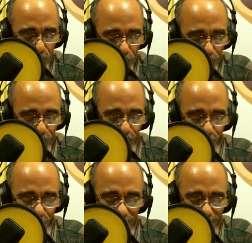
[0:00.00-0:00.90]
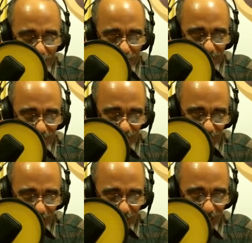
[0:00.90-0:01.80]
work through the night,
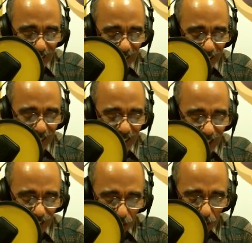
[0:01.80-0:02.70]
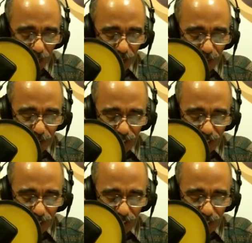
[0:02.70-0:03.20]
day, calling for